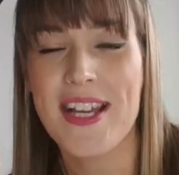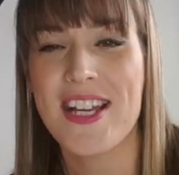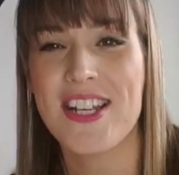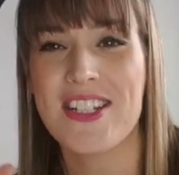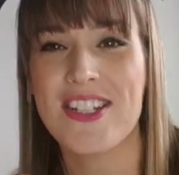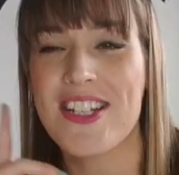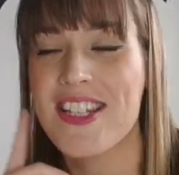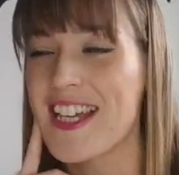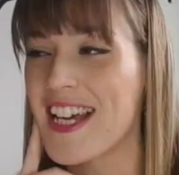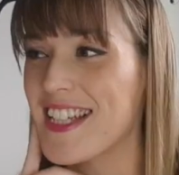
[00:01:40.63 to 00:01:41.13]

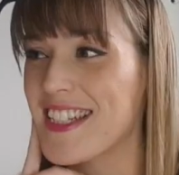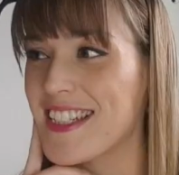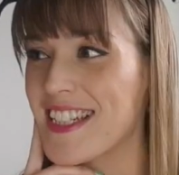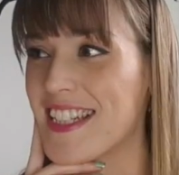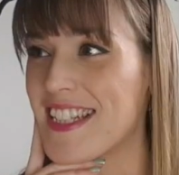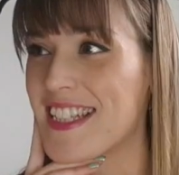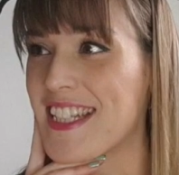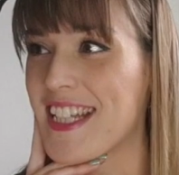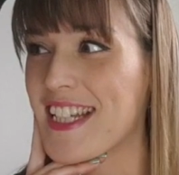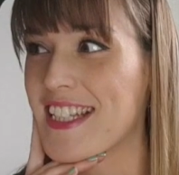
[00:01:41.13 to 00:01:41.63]

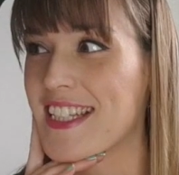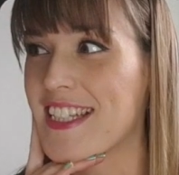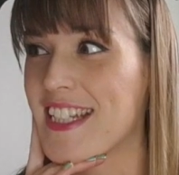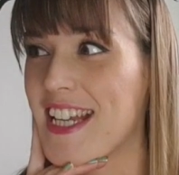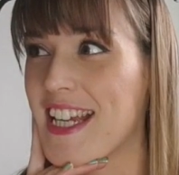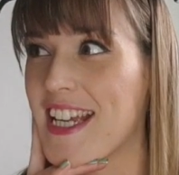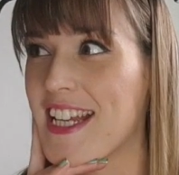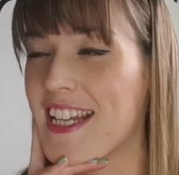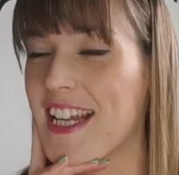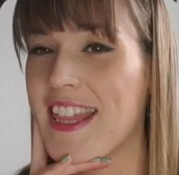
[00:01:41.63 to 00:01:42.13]

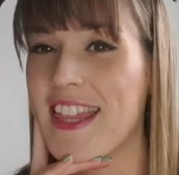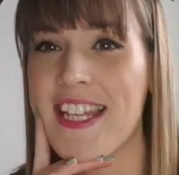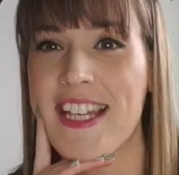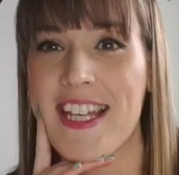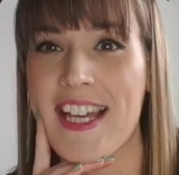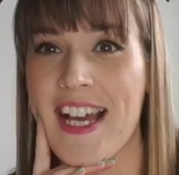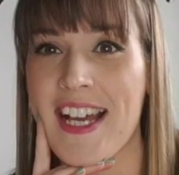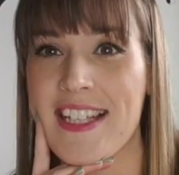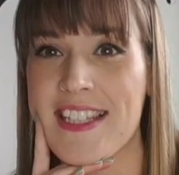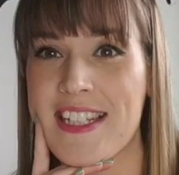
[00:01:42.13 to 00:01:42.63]
2016. I think
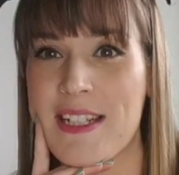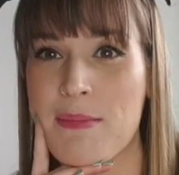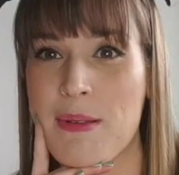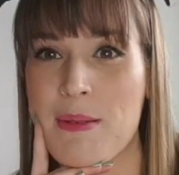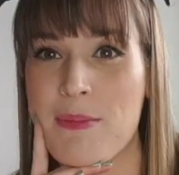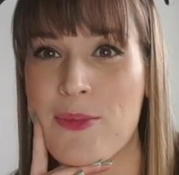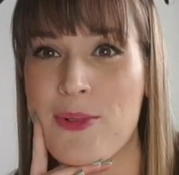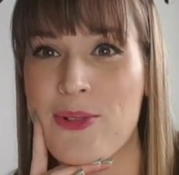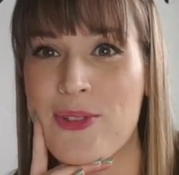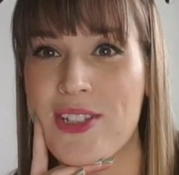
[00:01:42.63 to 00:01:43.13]
it has to be
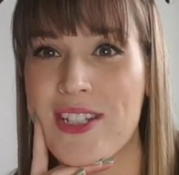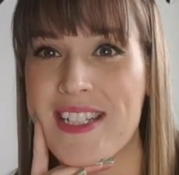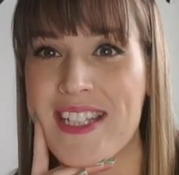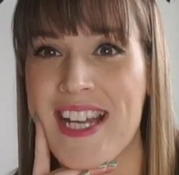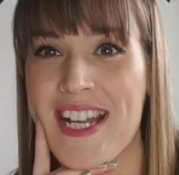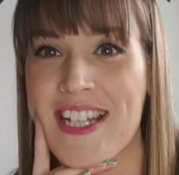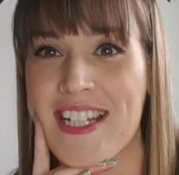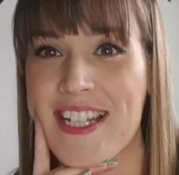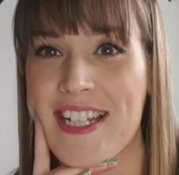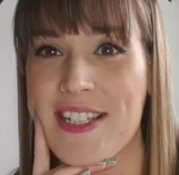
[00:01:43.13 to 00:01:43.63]
more than
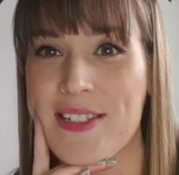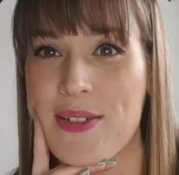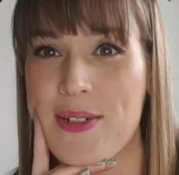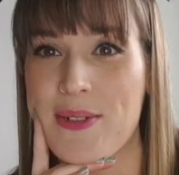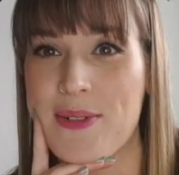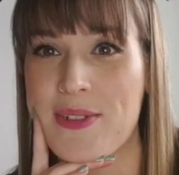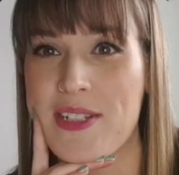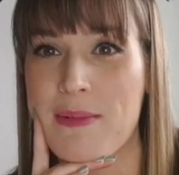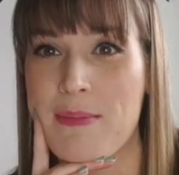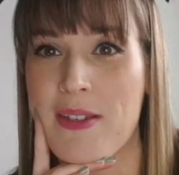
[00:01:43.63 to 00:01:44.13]
10 years
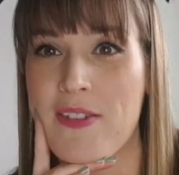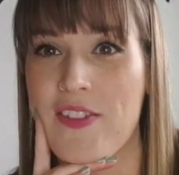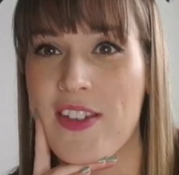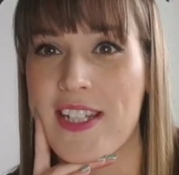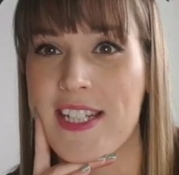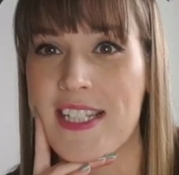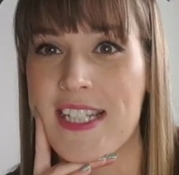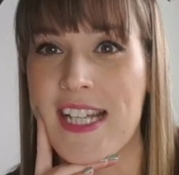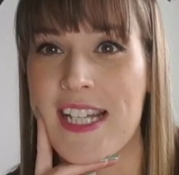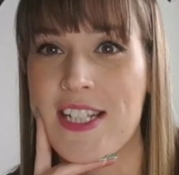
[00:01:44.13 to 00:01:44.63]
old to be
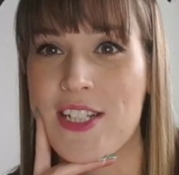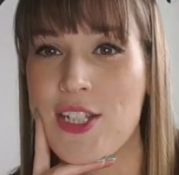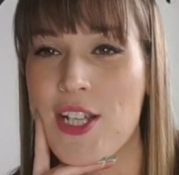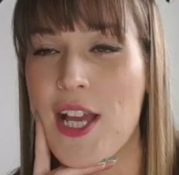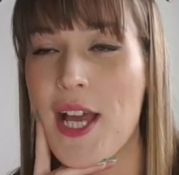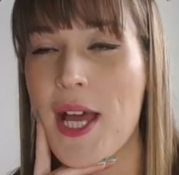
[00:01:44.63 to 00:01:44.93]
vintage.